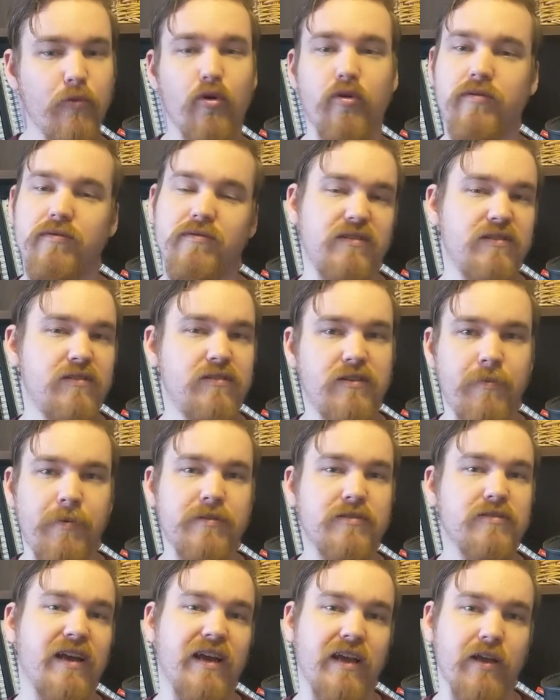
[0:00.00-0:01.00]
or
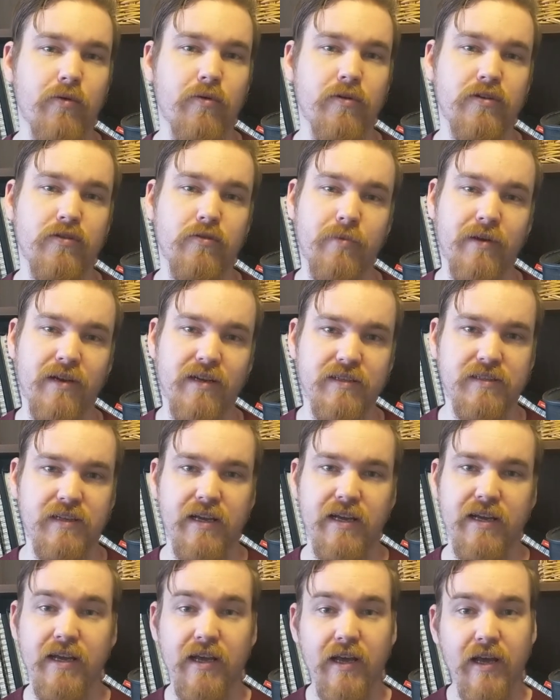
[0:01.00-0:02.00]
depends on how you want to do it, but it's
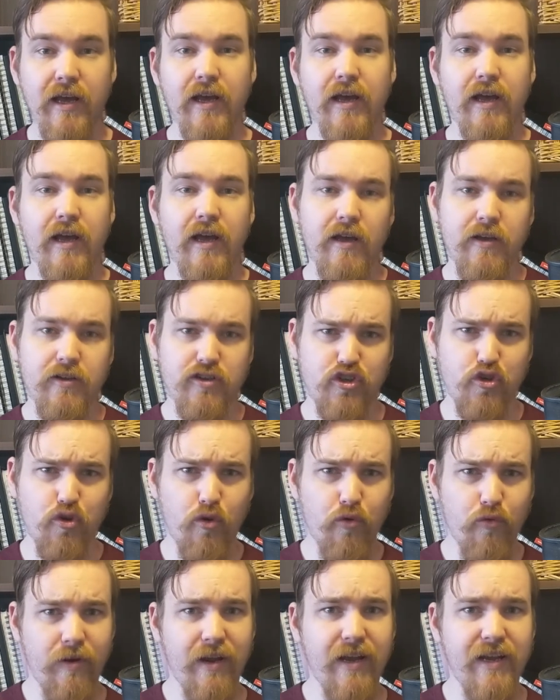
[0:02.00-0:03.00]
a
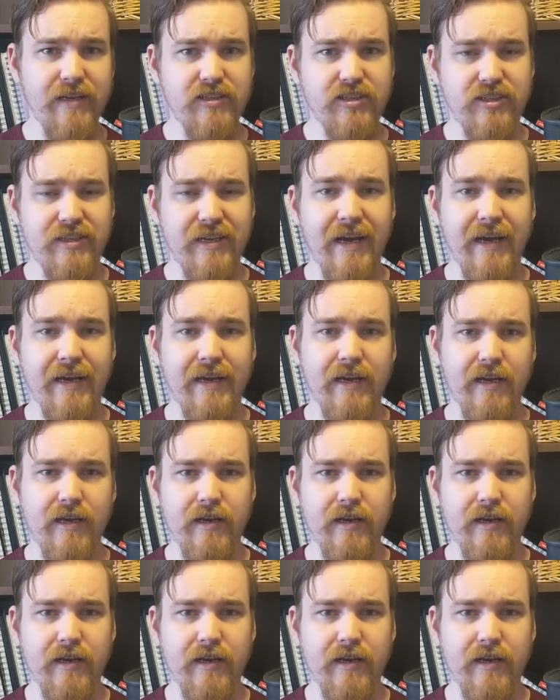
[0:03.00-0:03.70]
short range attack